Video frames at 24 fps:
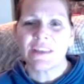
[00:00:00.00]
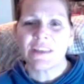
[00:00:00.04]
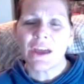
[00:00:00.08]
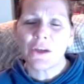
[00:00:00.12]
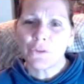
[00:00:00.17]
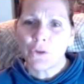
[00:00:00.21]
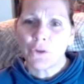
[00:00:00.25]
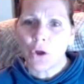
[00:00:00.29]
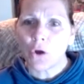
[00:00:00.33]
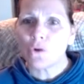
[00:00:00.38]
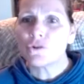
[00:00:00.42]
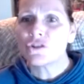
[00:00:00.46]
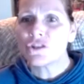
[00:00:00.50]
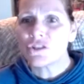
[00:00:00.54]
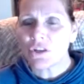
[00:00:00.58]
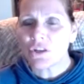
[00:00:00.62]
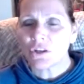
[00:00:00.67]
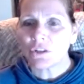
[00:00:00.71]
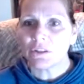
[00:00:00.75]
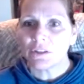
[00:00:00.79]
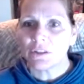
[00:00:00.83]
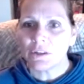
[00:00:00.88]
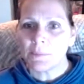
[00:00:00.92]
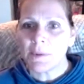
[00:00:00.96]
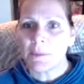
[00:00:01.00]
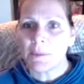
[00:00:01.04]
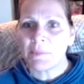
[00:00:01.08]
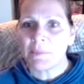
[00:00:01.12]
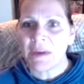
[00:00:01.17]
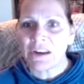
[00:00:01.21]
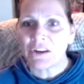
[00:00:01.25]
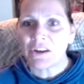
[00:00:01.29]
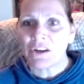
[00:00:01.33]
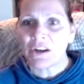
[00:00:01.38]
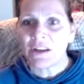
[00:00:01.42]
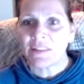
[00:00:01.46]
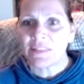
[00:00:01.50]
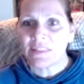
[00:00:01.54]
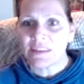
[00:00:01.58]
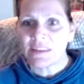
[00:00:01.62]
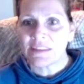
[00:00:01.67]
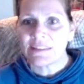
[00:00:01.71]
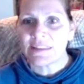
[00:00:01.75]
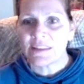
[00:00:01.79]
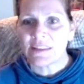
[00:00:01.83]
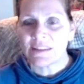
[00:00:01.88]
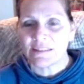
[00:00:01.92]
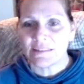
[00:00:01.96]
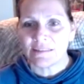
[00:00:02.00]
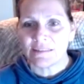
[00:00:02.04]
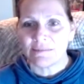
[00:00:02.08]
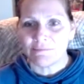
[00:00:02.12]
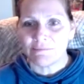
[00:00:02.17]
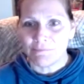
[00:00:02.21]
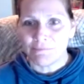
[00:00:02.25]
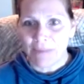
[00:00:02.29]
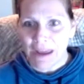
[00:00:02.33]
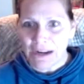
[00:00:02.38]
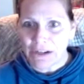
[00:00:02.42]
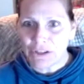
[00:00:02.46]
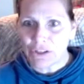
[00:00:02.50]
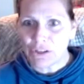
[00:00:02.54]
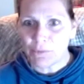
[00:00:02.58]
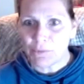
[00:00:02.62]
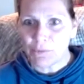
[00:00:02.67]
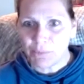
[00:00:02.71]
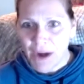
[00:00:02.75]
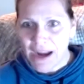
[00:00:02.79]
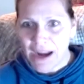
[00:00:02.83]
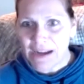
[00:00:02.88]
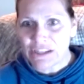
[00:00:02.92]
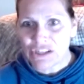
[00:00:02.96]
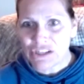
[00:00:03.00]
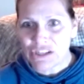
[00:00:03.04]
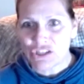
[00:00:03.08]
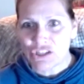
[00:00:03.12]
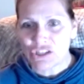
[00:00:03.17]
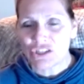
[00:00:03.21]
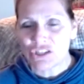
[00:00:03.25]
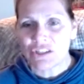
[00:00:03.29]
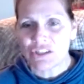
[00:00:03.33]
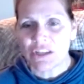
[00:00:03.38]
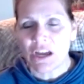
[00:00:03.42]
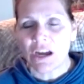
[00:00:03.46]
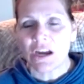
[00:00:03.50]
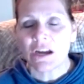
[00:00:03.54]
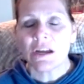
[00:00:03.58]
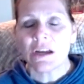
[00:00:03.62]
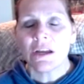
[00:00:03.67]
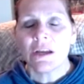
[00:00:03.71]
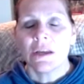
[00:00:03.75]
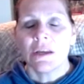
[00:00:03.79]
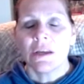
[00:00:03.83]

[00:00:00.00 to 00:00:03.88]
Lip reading: Health coaches are a little bit better at this than medical practitioners are.